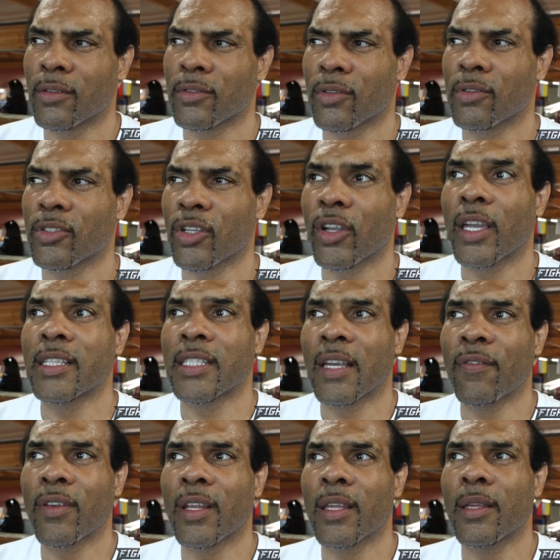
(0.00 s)
you know, so Sergey's
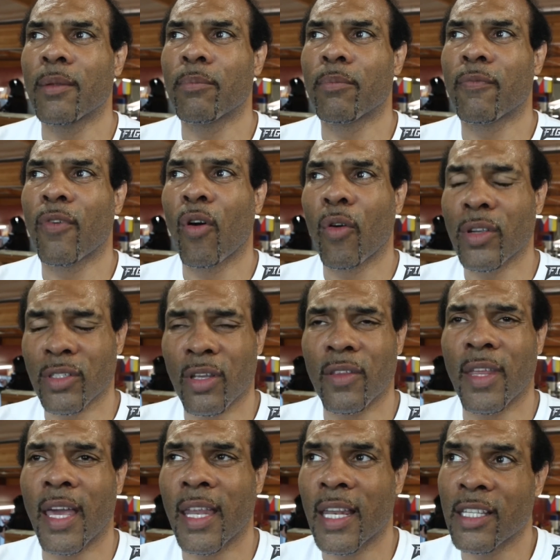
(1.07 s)
definitely focused
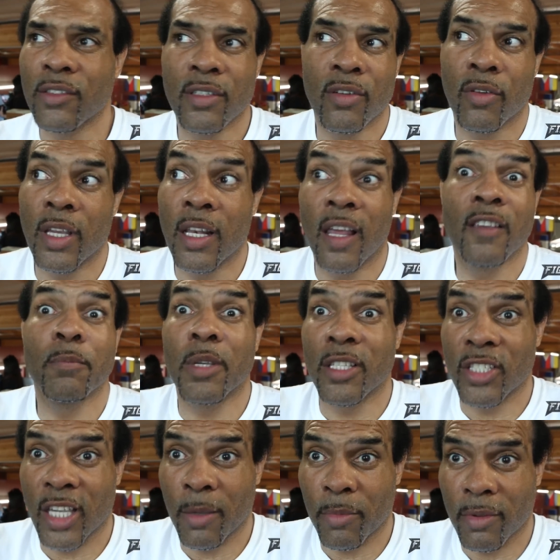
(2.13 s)
on that. He, you know, he loves
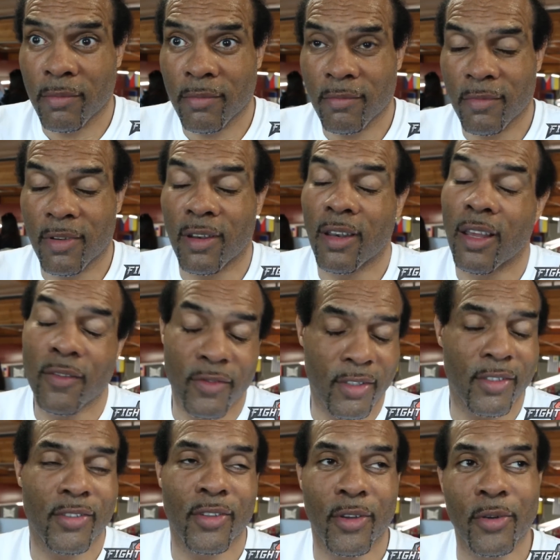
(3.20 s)
being champion. He loves
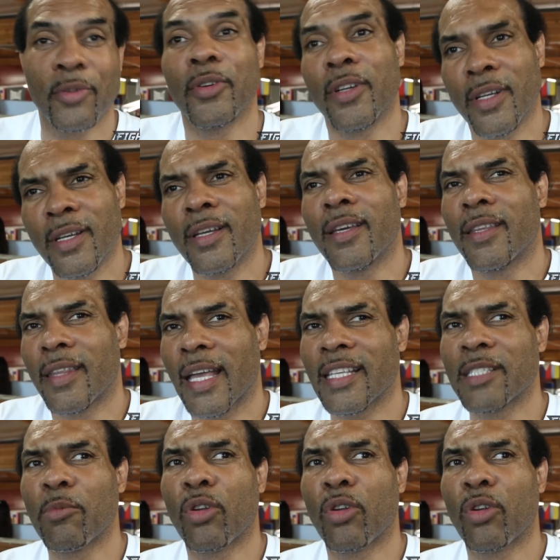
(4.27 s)
it. So that's his